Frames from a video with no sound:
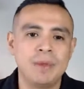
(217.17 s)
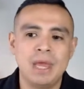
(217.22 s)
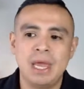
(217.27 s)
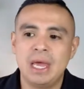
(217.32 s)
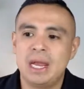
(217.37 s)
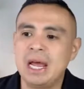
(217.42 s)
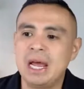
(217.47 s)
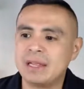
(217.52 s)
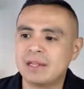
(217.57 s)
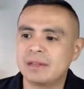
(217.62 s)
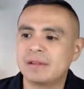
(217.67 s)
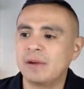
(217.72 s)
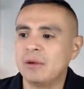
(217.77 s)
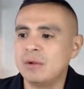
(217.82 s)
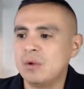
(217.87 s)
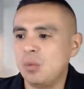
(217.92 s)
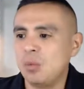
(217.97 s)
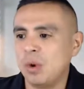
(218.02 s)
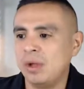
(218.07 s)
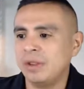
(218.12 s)
And I can tell
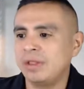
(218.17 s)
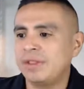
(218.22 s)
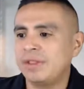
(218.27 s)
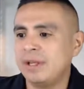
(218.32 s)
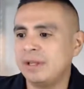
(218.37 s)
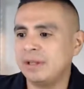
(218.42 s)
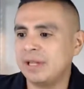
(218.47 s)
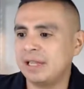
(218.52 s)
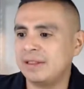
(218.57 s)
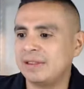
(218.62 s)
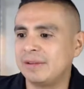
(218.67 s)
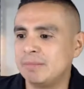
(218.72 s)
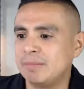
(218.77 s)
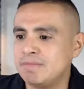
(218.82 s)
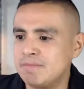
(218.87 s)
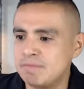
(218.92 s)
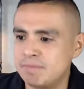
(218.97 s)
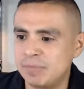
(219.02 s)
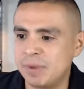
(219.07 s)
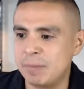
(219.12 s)
you one thing, that the
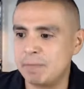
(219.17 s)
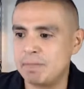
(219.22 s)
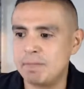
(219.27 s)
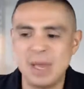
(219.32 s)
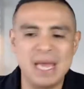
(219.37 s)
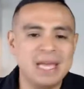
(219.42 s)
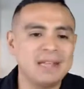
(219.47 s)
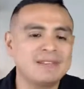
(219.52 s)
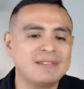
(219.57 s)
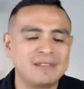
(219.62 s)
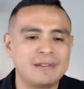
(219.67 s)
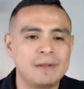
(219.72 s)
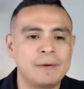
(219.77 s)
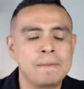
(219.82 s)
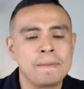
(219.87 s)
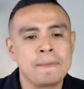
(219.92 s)
best